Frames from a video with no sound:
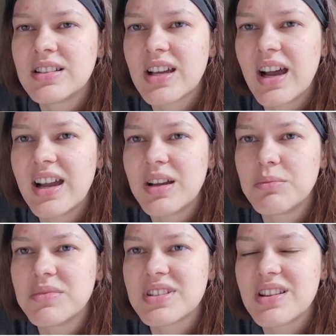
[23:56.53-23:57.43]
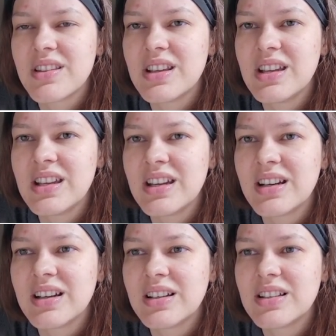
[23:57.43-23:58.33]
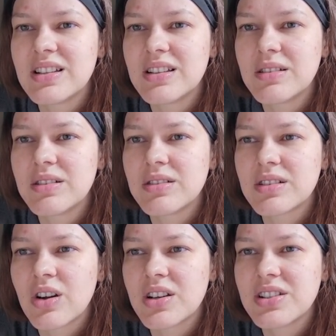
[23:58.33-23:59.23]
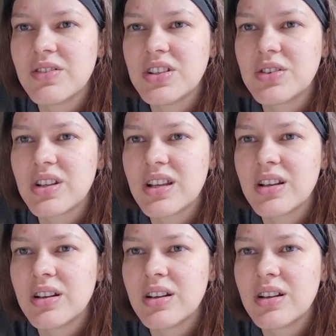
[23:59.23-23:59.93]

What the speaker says: times the cost of the unit